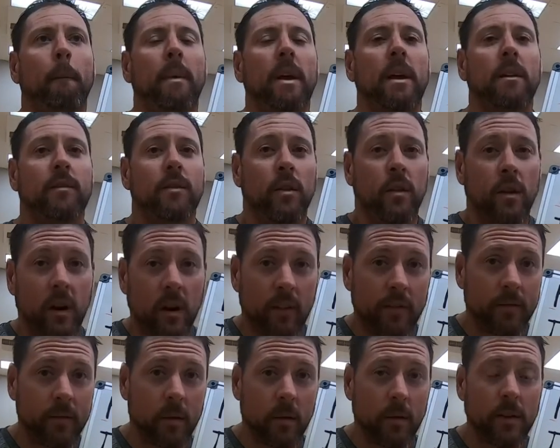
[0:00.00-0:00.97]
If you're
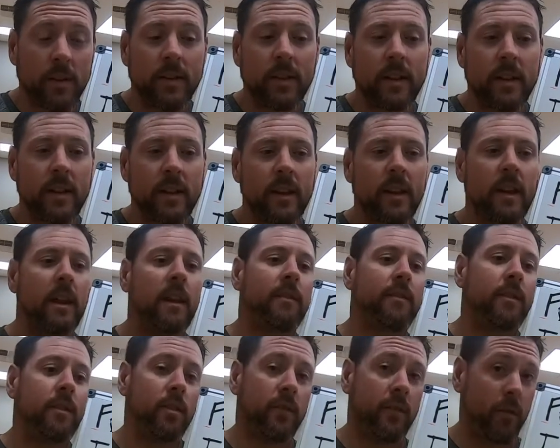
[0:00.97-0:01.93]
comfortable with it,
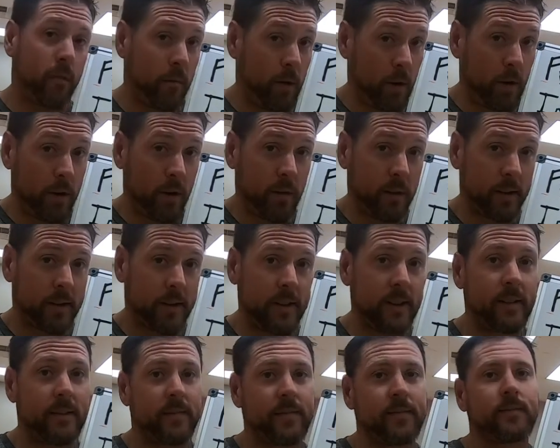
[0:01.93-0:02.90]
if you're familiar with
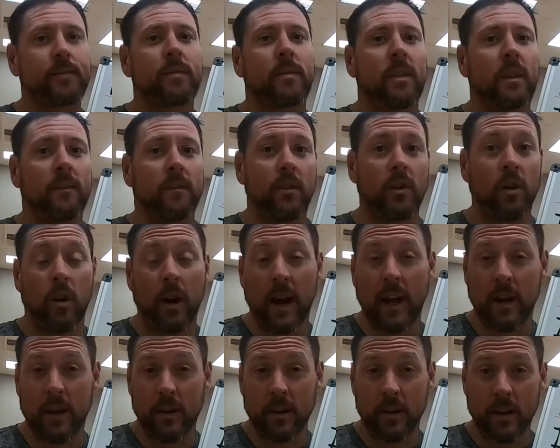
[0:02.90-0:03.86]
it, if you know
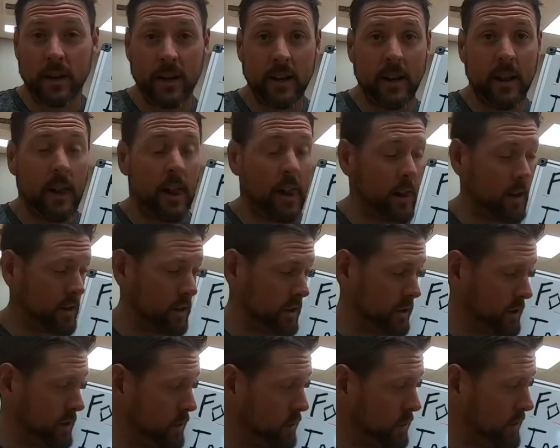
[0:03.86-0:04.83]
how to do it, you
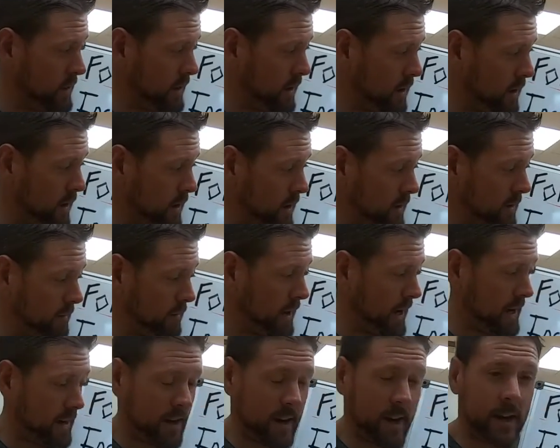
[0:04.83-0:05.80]
can do it on
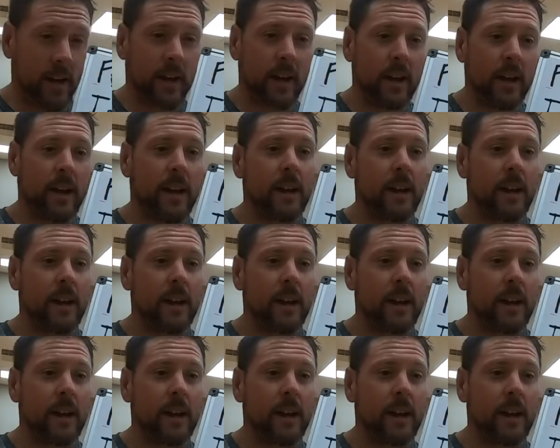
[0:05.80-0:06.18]
back day.